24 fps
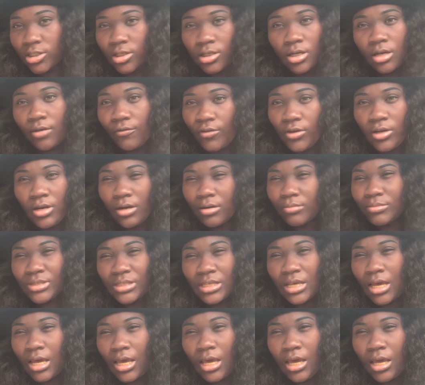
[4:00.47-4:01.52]
of, you know what I'm
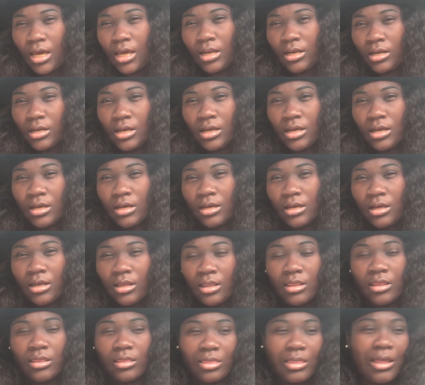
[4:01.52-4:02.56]
saying,
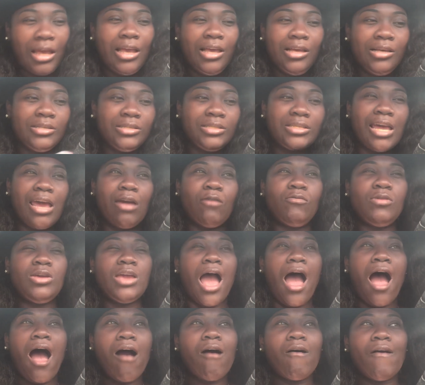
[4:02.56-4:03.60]
things that
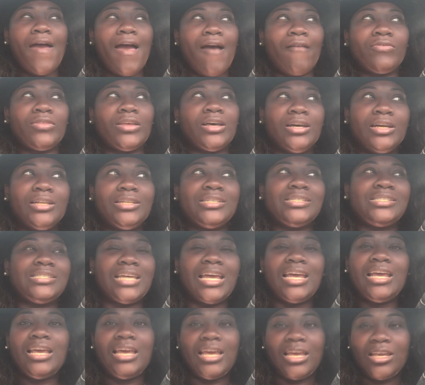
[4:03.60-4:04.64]
we all have to
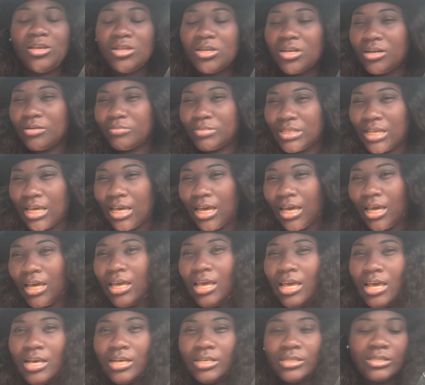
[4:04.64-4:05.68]
understand. You know what I'm
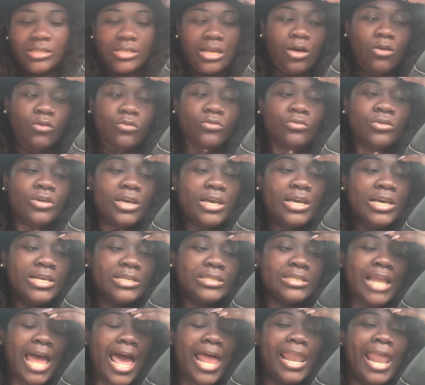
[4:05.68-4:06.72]
saying? So
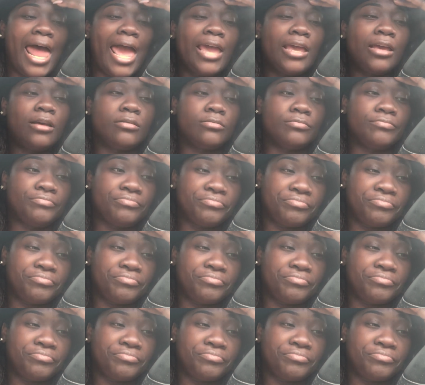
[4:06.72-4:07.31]
it's not like